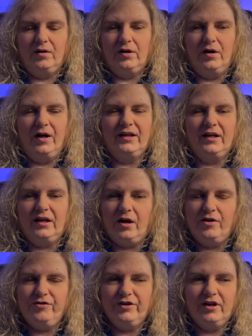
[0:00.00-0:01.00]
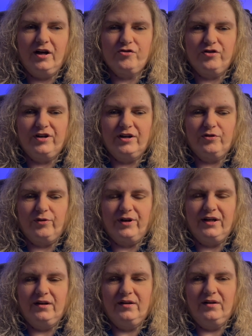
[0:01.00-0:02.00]
and often contradictory.
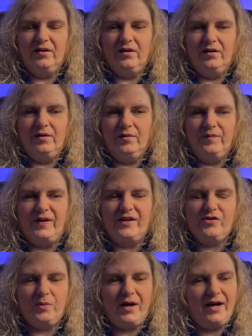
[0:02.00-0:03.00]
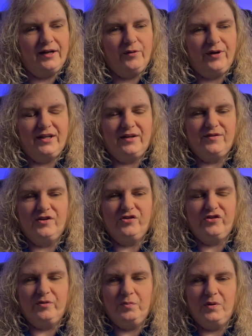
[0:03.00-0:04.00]
That's why I created this
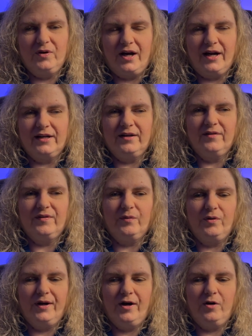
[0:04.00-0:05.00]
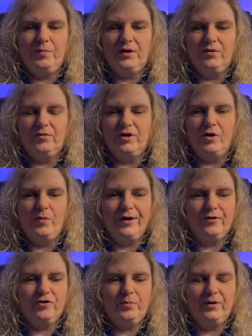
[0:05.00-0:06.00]
simple guide that will help you know where
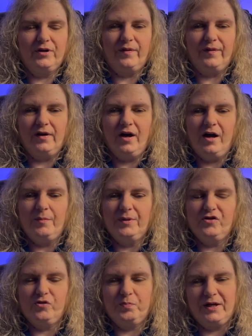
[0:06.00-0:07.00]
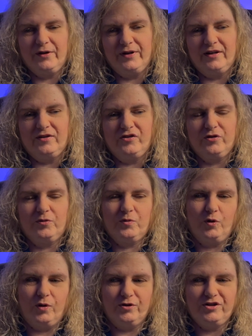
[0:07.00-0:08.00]
to put all the commas, periods,
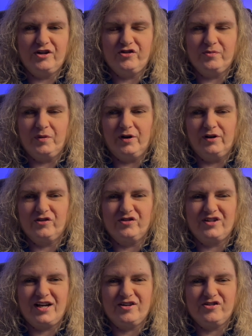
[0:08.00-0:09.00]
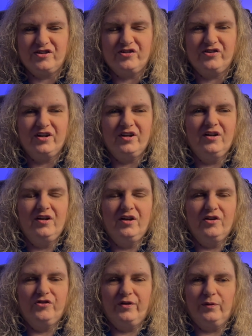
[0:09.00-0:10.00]
quotation marks, dashes,
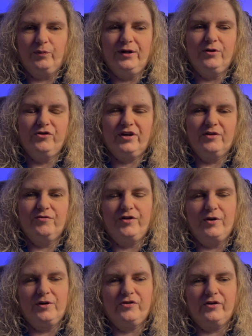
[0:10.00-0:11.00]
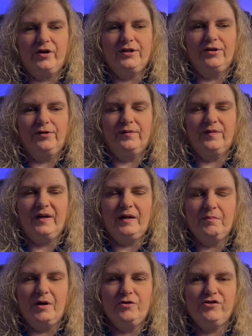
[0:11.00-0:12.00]
so the readers can focus on the
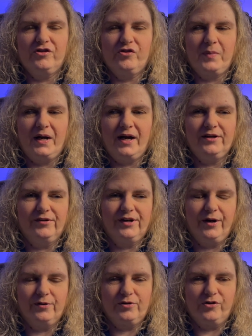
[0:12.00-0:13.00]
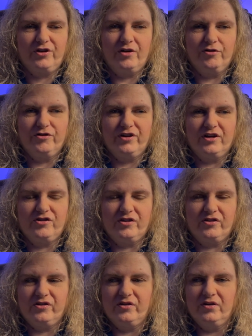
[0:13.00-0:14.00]
emotions behind your characters'
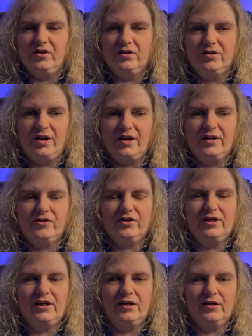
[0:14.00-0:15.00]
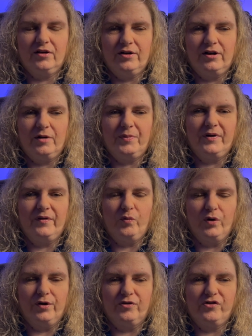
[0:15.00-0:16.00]
conversations, not get hung up on the
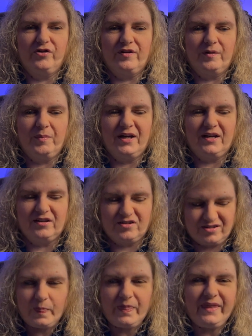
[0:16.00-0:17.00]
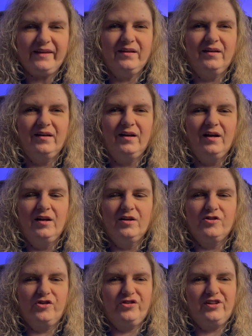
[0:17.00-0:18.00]
words on the page.
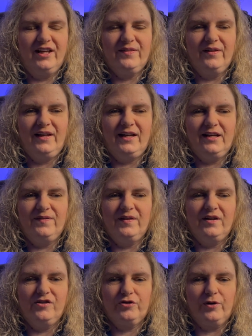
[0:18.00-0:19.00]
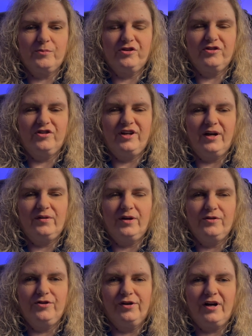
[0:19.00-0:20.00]
Just click the link in the description to download
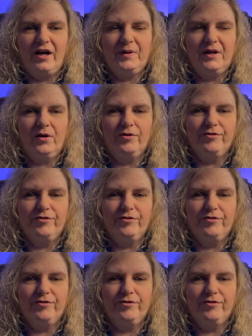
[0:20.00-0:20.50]
your copy or